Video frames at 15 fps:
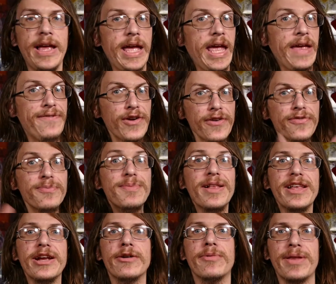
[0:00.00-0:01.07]
If you're
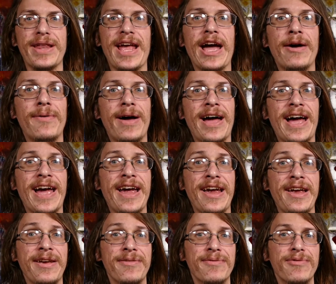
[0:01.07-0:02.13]
familiar with how
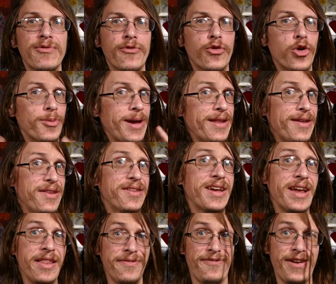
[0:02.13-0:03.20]
I format these
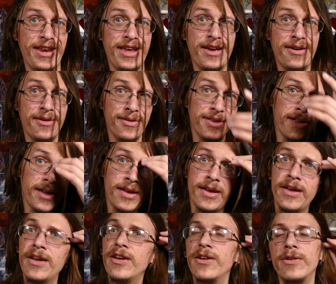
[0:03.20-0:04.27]
kinds of videos,
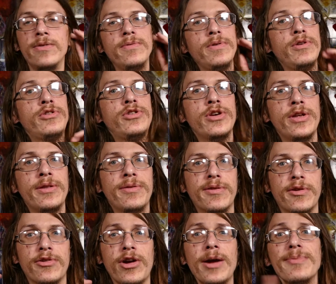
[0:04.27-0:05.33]
you should
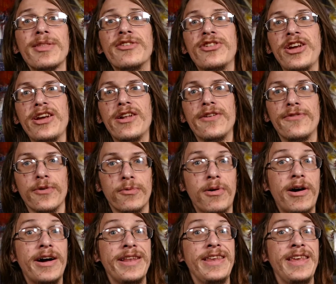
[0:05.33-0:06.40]
subscribe to the channel for
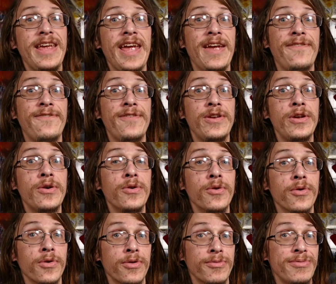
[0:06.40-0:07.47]
one, if
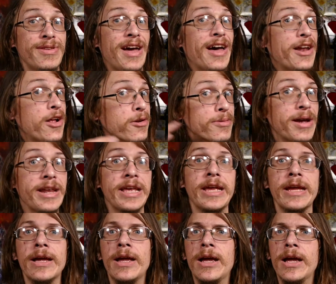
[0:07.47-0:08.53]
you're not already.